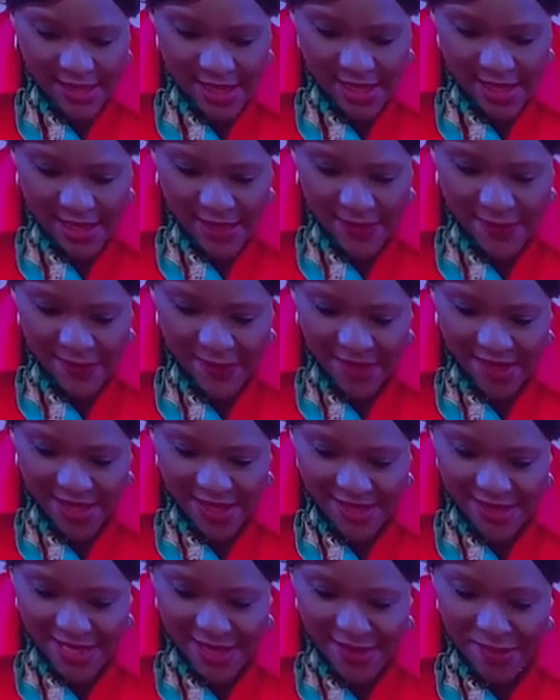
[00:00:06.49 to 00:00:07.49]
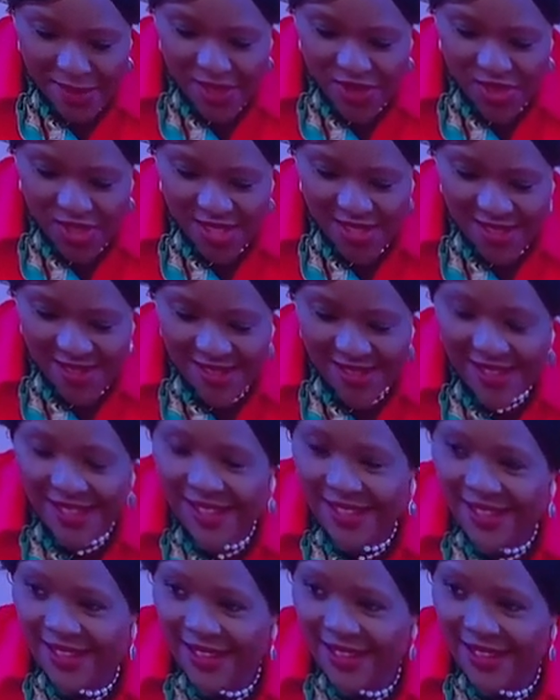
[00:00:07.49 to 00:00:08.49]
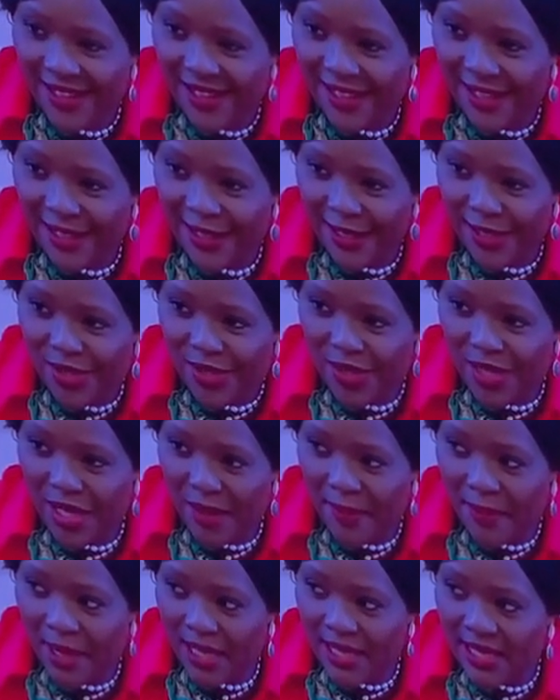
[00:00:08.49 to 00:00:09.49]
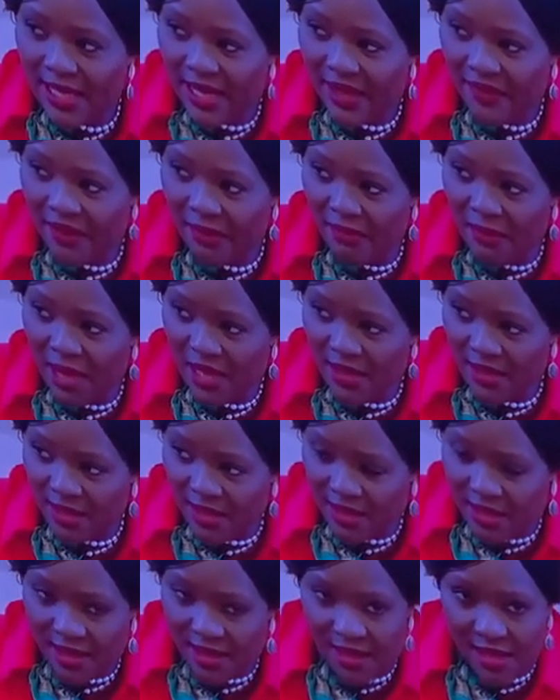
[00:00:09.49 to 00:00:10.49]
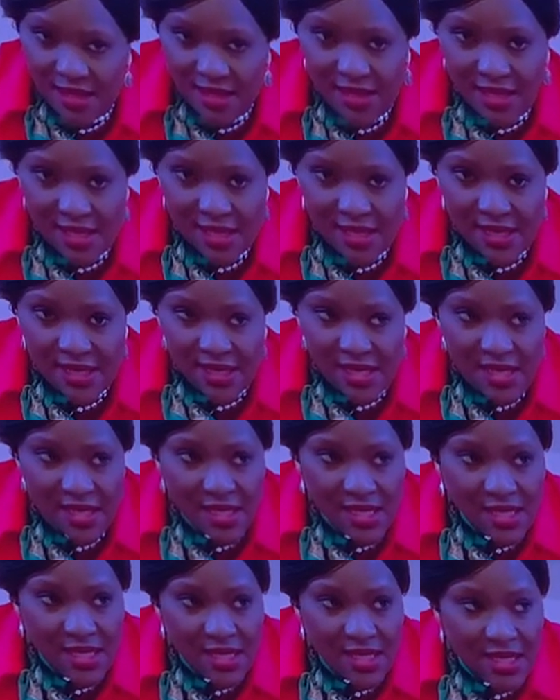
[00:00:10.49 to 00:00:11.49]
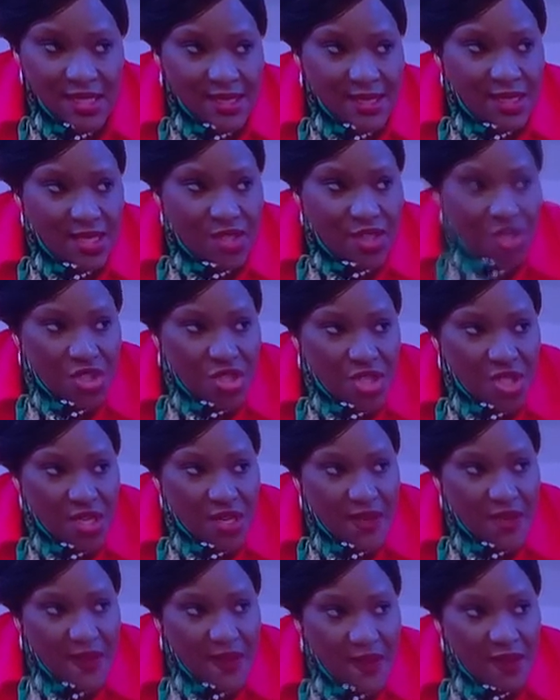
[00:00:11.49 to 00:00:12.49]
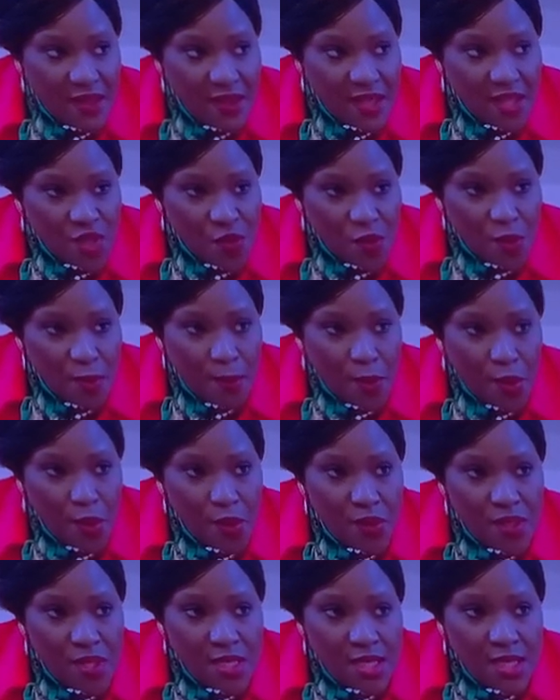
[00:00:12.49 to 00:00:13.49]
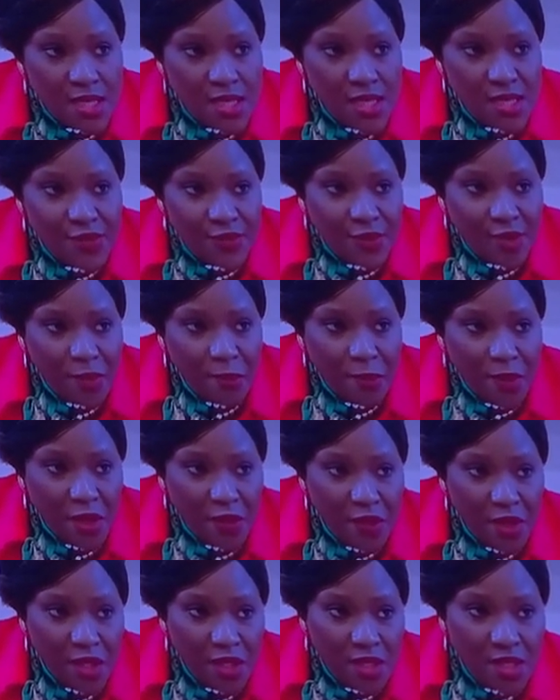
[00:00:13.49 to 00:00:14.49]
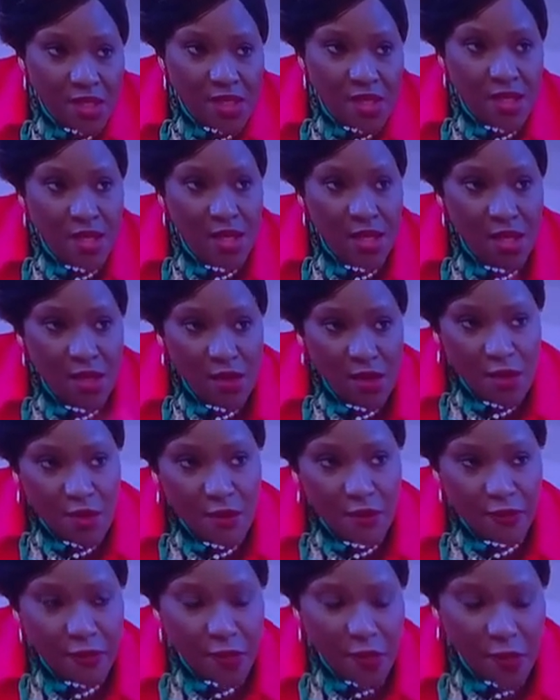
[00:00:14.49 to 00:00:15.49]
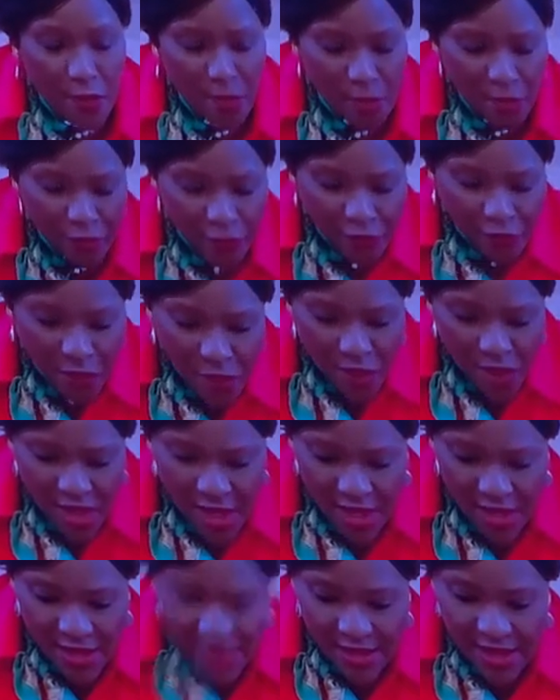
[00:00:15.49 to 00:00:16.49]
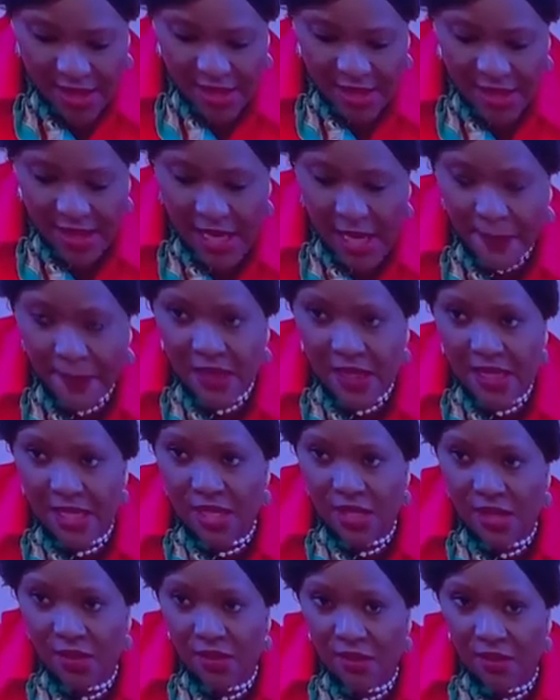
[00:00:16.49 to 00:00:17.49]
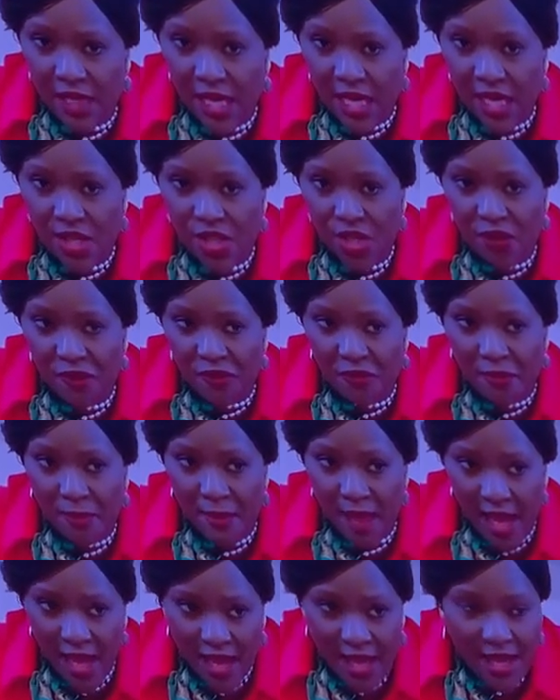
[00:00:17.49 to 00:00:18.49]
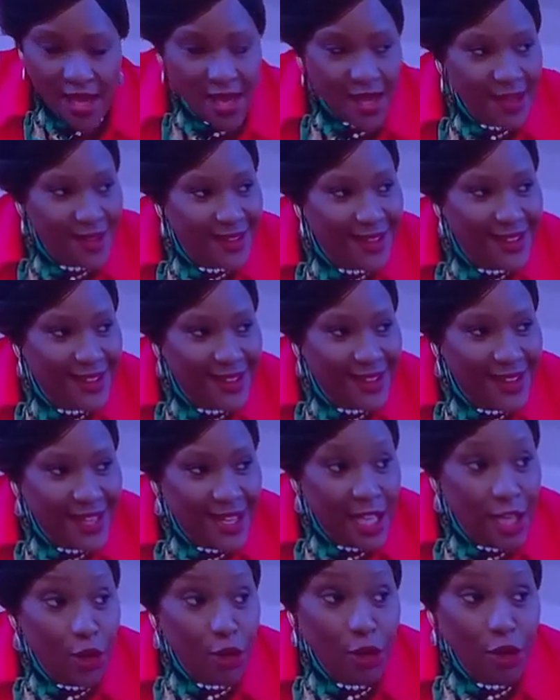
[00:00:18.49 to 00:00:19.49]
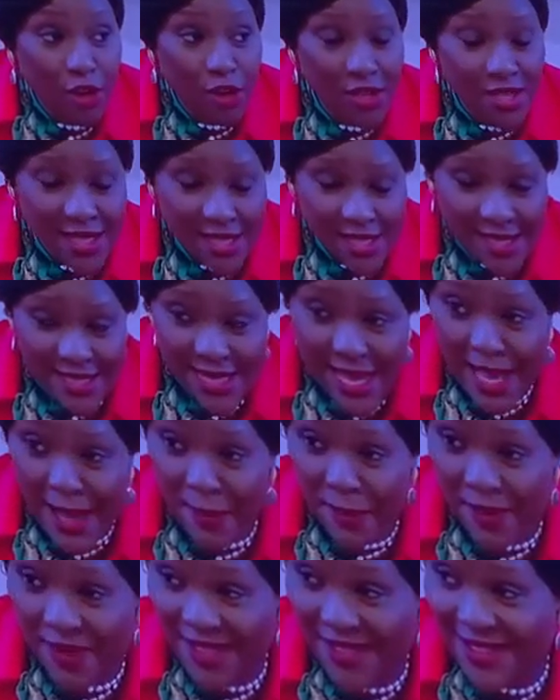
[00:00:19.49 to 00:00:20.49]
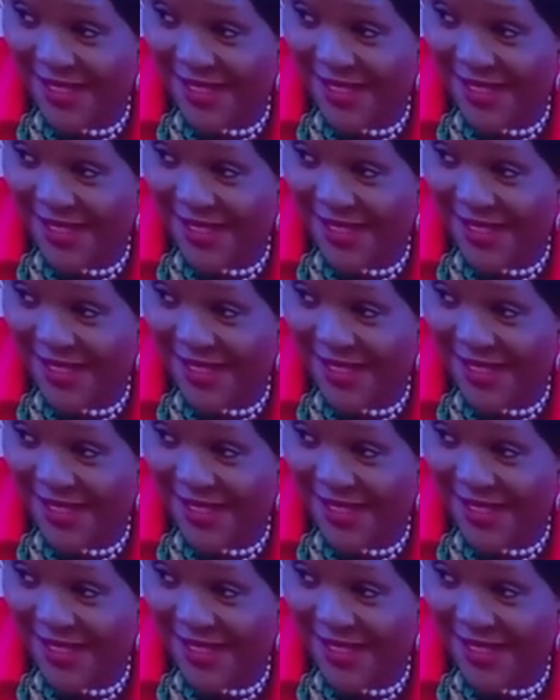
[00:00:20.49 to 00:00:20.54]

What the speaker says: And as I mentioned, today marks 11 months since I started. And as such, this report is for the period from when I started up until the end of May. A lot has happened.